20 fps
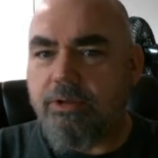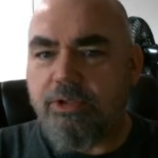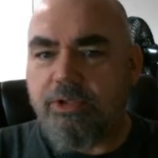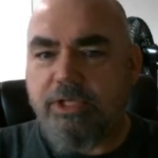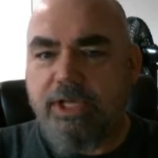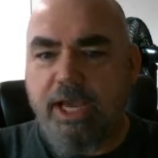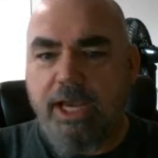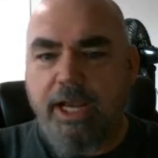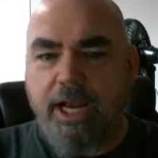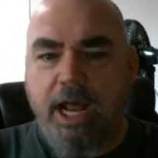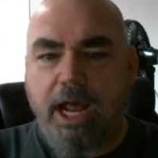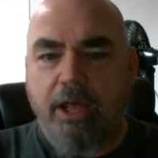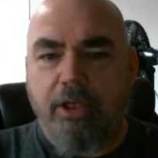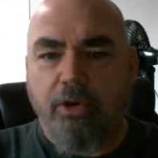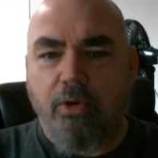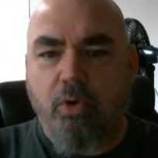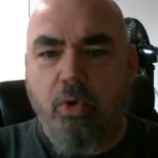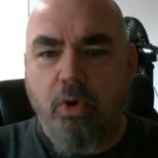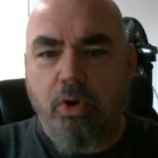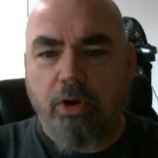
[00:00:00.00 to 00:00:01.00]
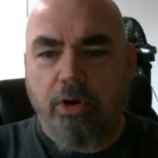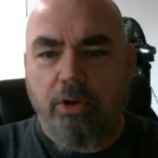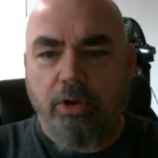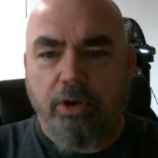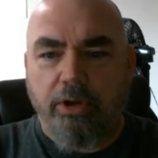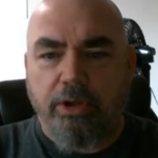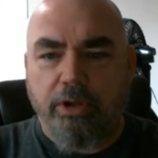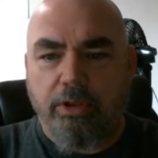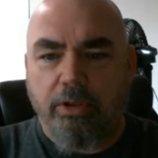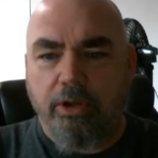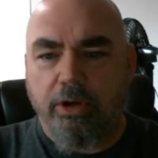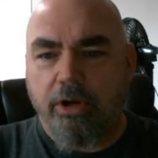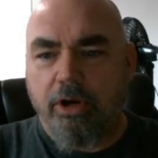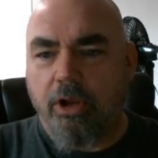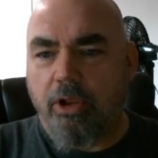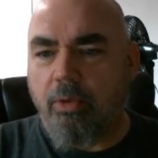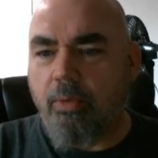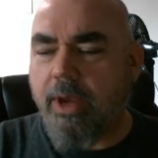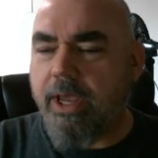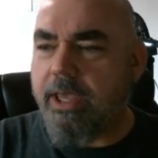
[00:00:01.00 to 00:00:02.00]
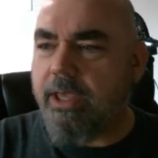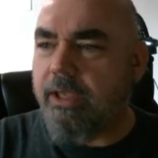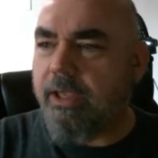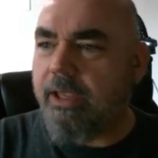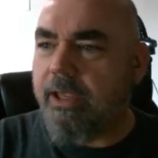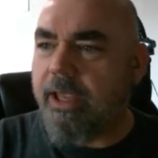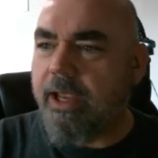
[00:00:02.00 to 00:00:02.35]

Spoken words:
just take it out of the corner. Look at all the weight it can